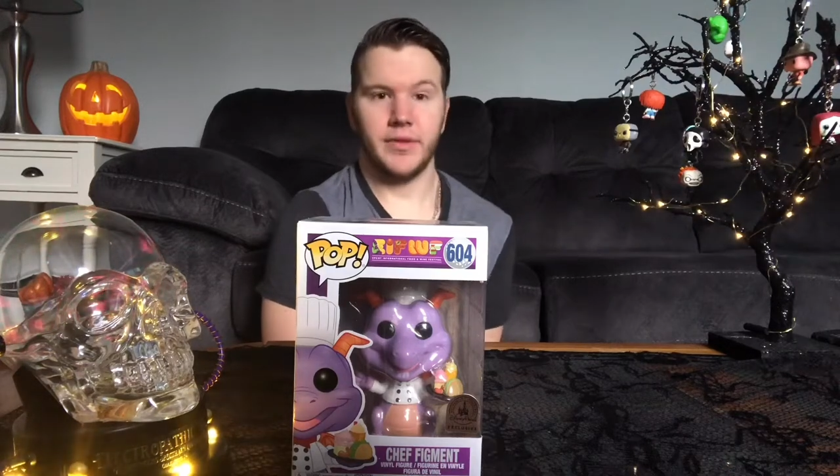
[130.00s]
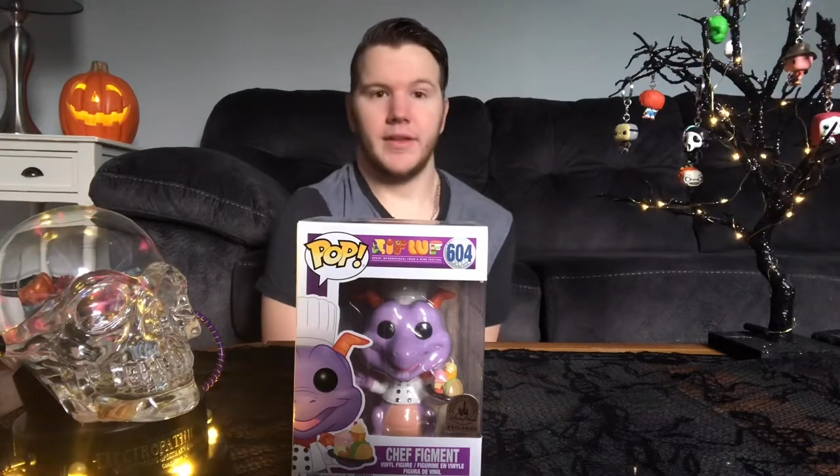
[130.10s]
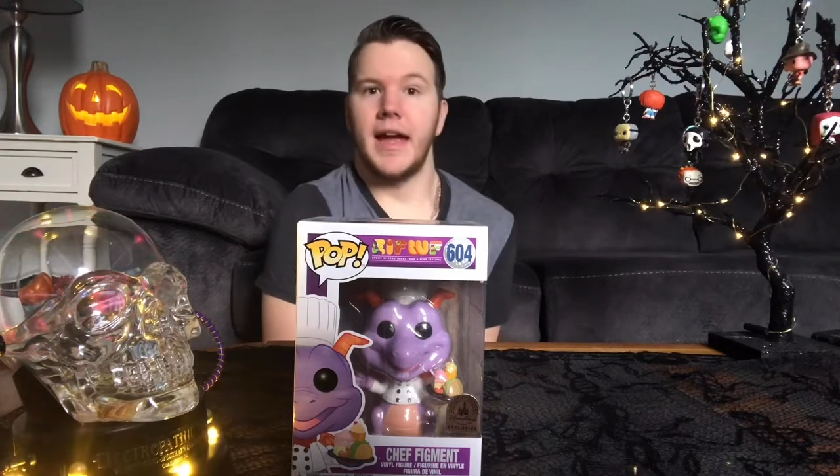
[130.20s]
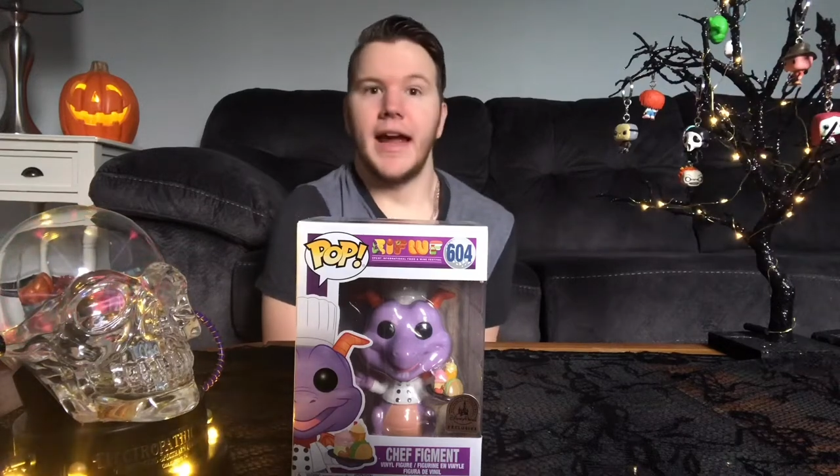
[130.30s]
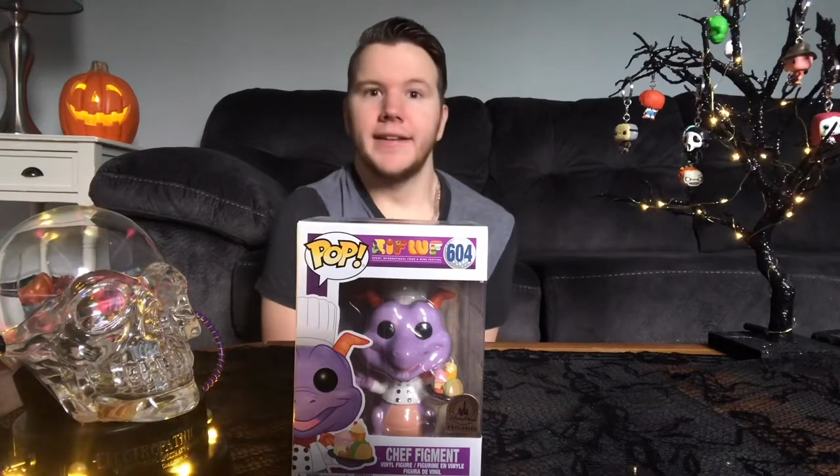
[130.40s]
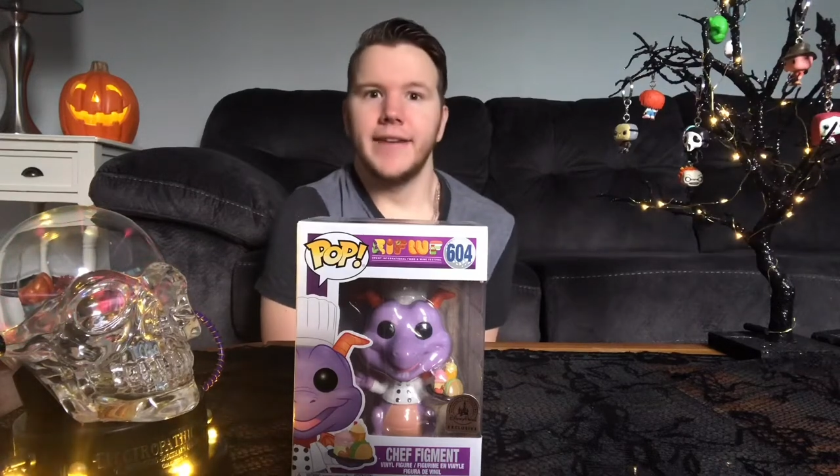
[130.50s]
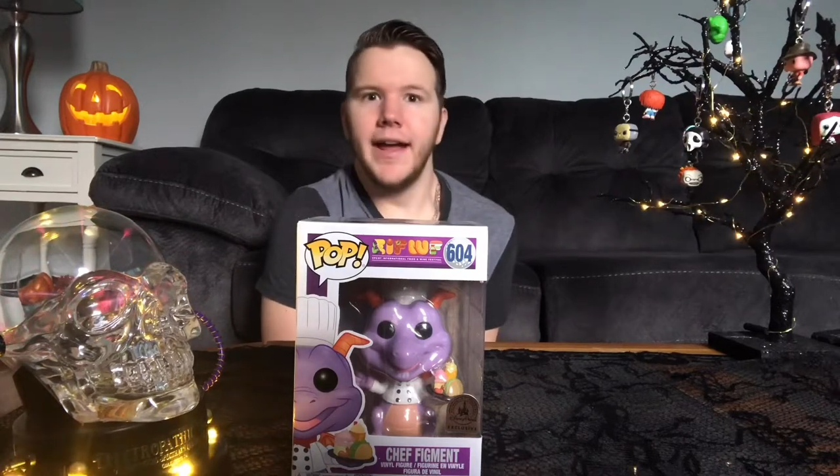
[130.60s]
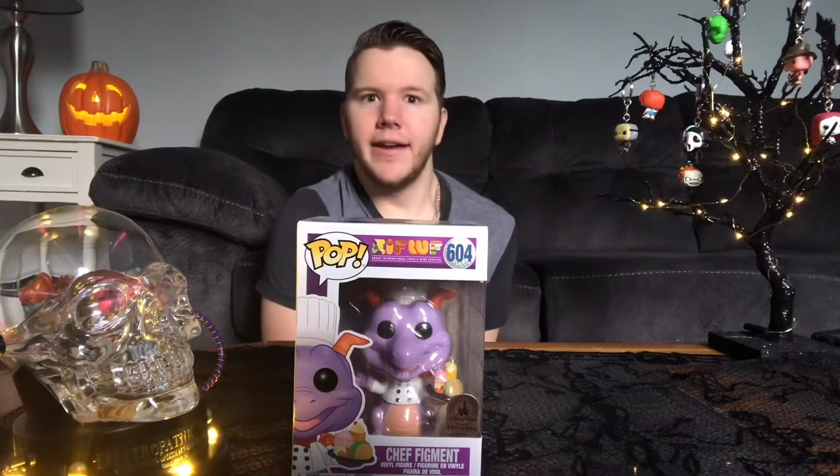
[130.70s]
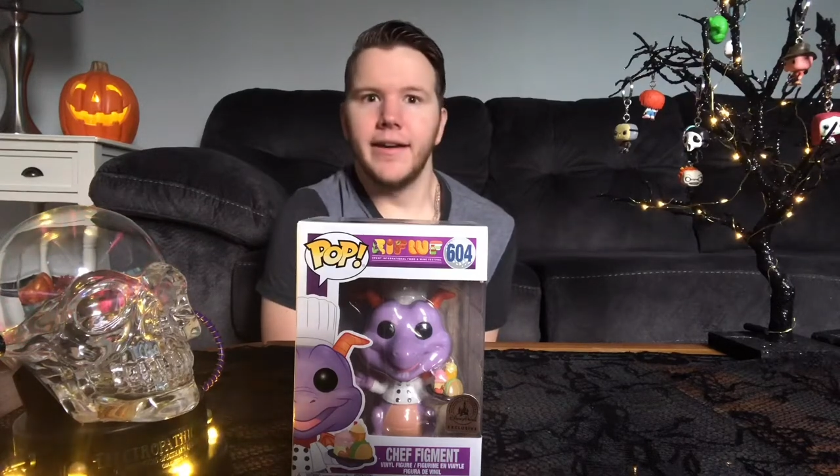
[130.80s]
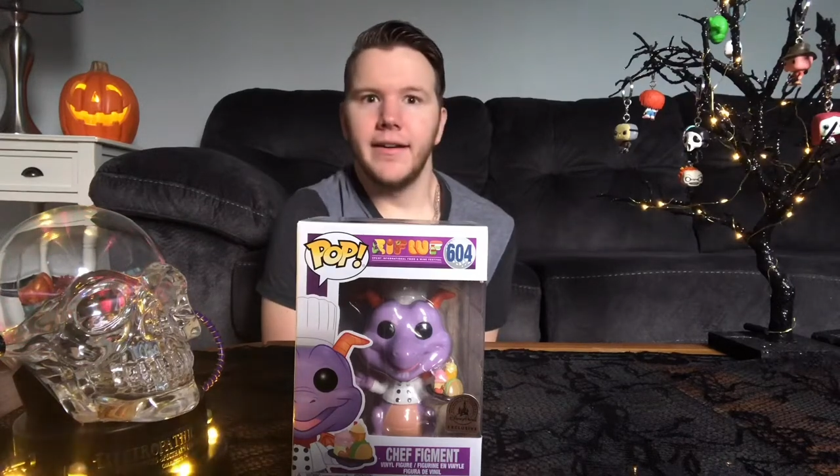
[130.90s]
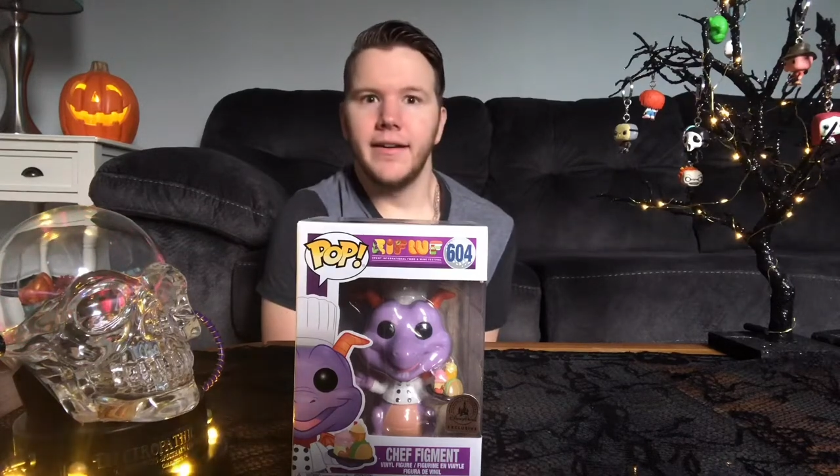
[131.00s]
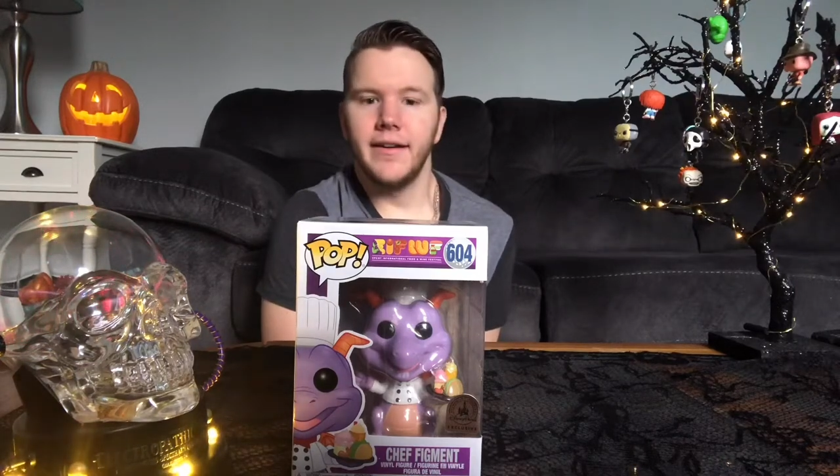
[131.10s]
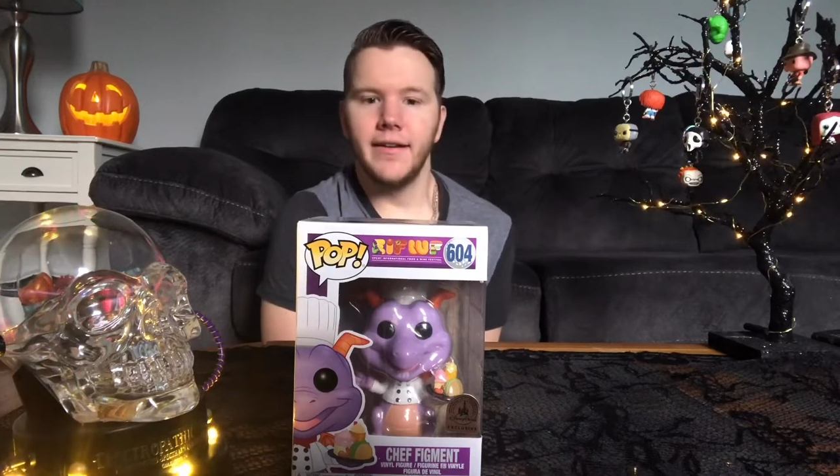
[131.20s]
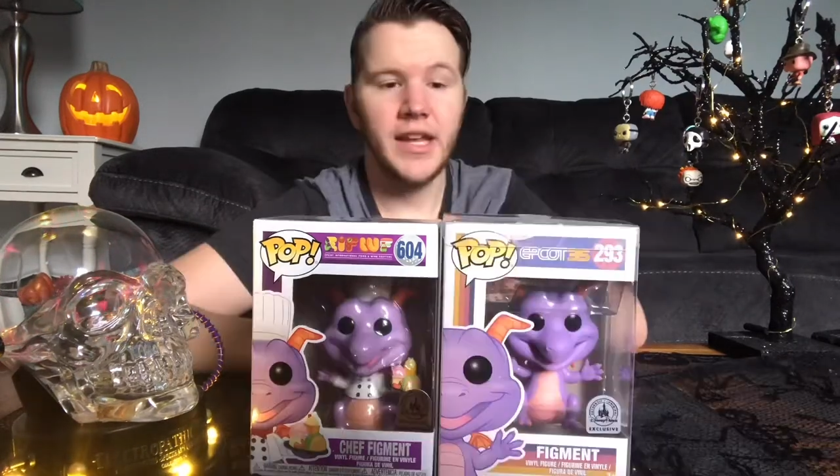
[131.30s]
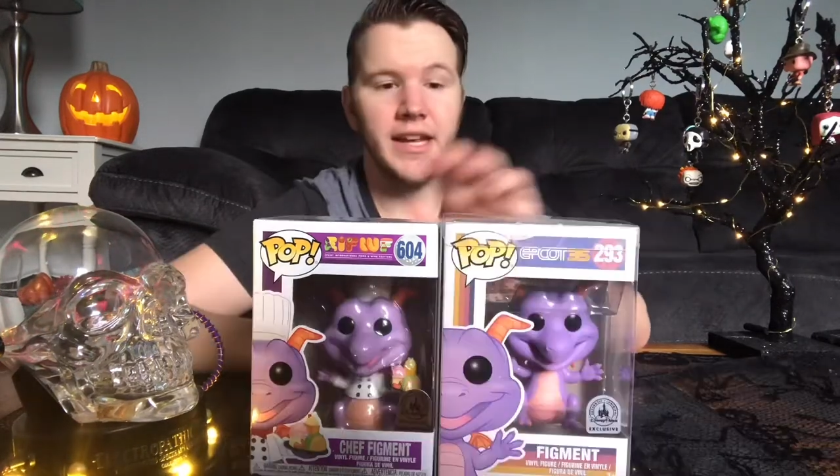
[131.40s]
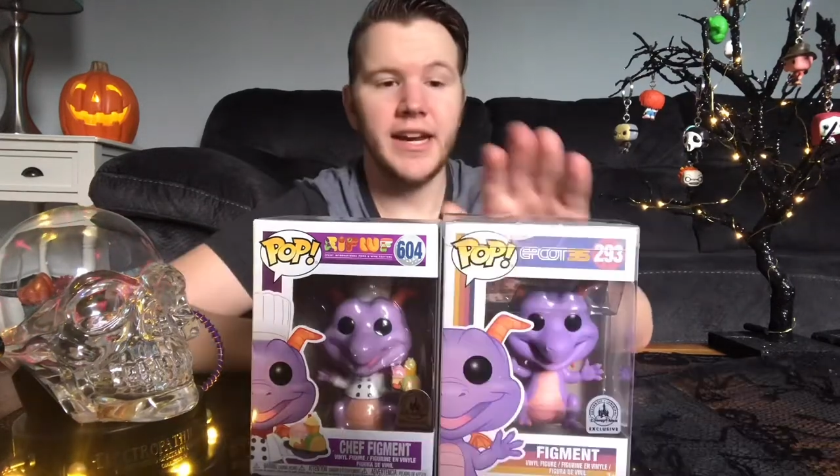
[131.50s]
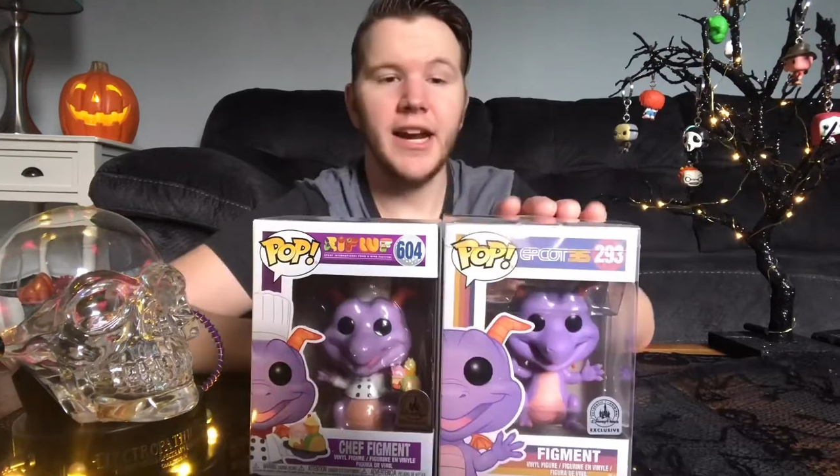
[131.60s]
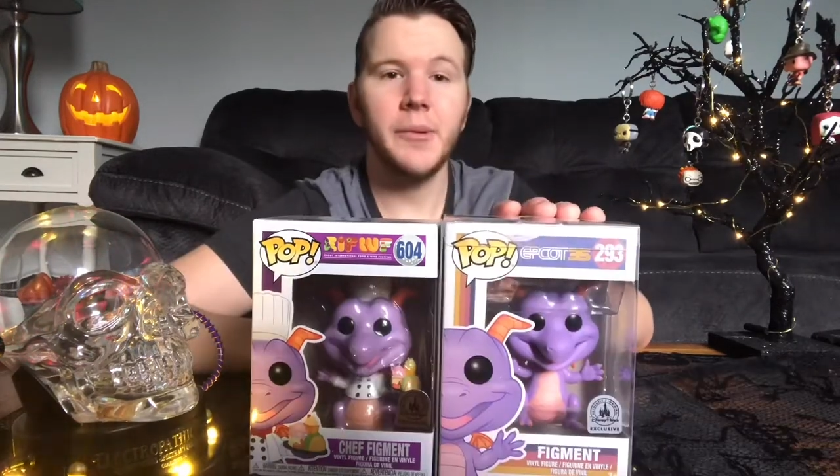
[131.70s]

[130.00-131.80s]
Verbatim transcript: I have the edit. And here we